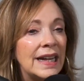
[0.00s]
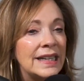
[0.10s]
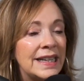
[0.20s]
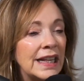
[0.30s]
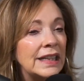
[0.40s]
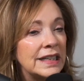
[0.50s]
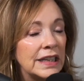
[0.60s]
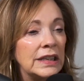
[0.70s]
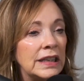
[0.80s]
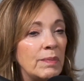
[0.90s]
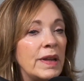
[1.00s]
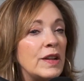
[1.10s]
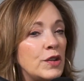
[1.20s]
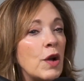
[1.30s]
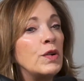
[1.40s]
Tell us a little
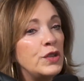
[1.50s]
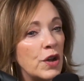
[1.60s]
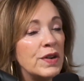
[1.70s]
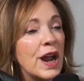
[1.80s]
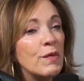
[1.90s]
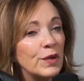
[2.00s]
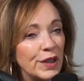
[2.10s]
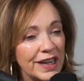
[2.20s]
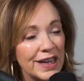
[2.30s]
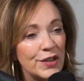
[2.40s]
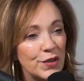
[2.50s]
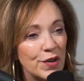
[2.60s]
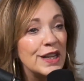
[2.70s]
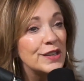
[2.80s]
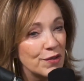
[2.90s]
bit. Joe and I were looking at your
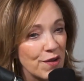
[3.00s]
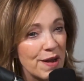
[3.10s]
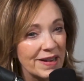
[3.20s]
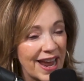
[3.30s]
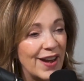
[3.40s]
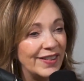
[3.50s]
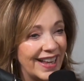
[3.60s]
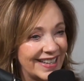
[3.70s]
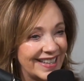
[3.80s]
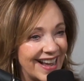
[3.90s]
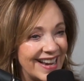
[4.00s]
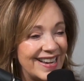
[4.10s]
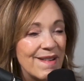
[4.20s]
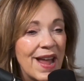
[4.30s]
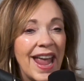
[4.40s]
Instagram account last night,